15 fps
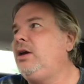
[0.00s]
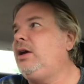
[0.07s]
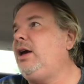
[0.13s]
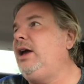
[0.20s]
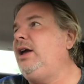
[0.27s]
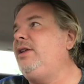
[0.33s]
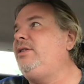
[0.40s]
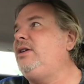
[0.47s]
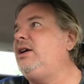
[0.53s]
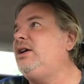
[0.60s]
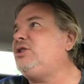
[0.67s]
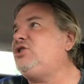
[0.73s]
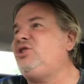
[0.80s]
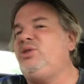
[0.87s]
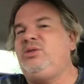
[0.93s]
And
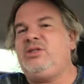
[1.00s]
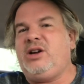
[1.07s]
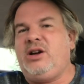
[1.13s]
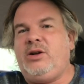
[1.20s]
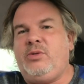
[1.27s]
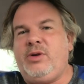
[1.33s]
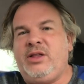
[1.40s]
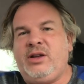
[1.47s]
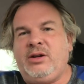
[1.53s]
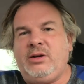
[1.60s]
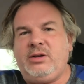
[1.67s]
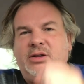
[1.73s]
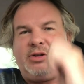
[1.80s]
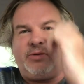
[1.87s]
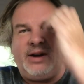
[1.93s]
she'll go where the
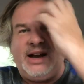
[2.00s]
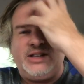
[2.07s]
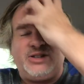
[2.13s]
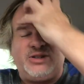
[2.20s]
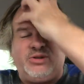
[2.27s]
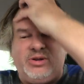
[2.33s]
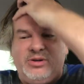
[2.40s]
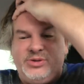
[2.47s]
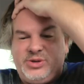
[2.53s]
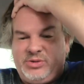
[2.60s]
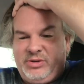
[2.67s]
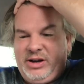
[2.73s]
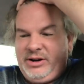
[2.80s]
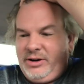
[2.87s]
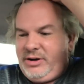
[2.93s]
grass grows
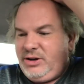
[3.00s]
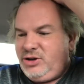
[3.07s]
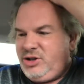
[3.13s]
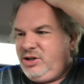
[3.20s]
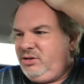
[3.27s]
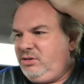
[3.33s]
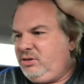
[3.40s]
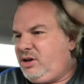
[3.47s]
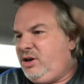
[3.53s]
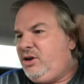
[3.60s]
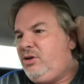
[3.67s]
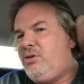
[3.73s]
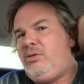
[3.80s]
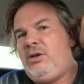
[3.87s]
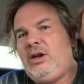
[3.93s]
greener, and she'll
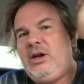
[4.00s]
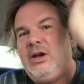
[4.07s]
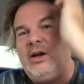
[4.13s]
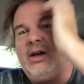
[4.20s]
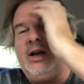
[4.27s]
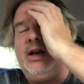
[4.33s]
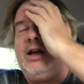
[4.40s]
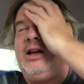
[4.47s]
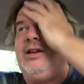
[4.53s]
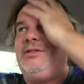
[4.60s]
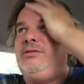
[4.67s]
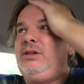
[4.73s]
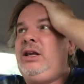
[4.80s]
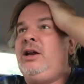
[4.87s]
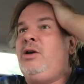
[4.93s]
go,
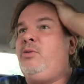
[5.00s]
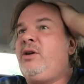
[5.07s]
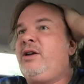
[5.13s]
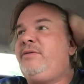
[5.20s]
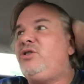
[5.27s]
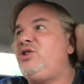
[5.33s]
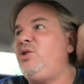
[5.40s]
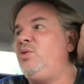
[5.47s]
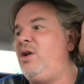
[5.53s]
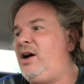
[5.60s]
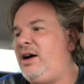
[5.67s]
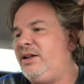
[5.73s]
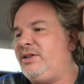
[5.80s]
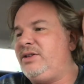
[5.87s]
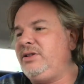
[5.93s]
you know, wherever she
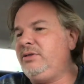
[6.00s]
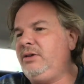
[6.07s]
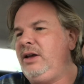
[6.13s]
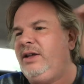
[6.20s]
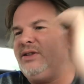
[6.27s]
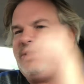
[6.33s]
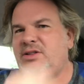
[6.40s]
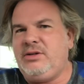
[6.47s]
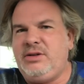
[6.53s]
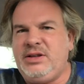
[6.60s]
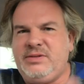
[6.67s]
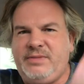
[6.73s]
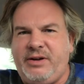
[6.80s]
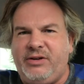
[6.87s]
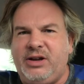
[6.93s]
wants. And so
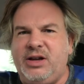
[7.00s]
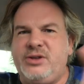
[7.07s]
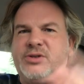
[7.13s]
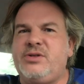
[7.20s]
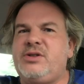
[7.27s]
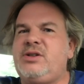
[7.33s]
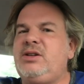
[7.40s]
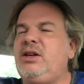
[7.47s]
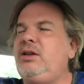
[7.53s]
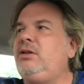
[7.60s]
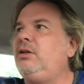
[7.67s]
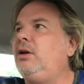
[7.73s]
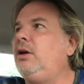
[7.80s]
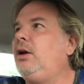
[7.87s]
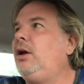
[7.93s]
it's very interesting.
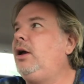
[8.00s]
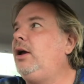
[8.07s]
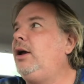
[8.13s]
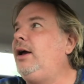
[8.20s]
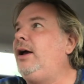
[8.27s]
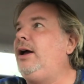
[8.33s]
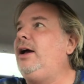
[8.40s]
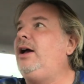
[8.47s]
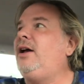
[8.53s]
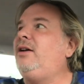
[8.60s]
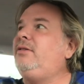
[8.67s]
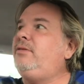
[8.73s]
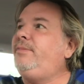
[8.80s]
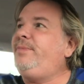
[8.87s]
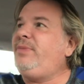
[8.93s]
I
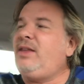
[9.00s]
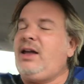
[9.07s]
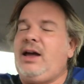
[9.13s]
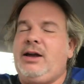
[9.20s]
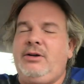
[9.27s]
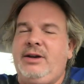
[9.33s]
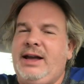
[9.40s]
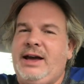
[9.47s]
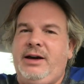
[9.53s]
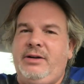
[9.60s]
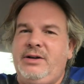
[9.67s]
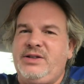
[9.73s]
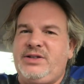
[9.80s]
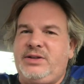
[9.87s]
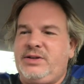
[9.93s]
don't know how
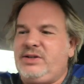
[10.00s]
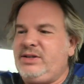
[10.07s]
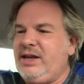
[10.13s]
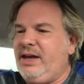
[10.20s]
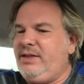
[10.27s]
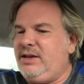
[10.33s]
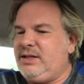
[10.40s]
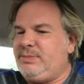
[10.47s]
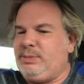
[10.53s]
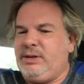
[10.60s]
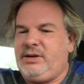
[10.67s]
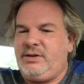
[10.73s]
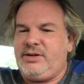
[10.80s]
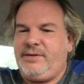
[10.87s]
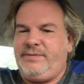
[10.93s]
else to say this, but
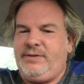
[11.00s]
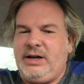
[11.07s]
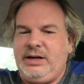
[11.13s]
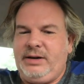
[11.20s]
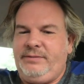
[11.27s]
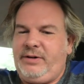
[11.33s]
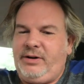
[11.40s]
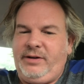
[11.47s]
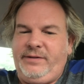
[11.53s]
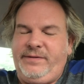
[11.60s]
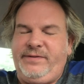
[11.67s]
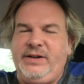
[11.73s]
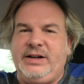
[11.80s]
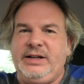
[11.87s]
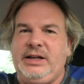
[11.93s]
there's a very
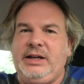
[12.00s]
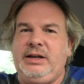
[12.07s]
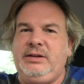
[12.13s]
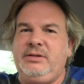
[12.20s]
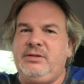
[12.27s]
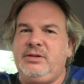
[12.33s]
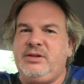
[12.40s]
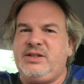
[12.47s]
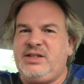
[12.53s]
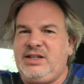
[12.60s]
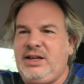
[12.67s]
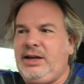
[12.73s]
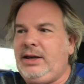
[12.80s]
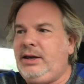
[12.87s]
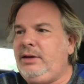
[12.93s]
funny
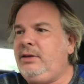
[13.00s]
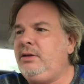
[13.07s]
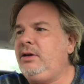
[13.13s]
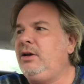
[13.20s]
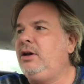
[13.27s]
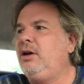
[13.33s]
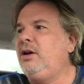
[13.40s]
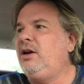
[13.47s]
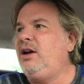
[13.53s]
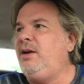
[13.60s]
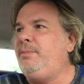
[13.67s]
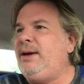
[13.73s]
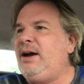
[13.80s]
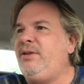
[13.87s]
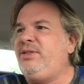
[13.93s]
scene
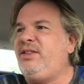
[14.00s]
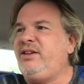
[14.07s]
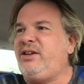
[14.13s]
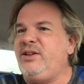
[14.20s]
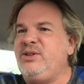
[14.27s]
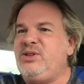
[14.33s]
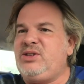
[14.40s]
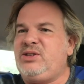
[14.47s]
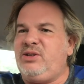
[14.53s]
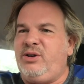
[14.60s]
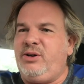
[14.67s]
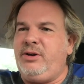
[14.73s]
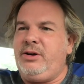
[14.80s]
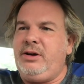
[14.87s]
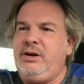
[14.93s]
about the
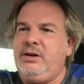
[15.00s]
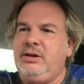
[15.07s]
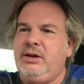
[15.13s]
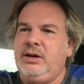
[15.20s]
concern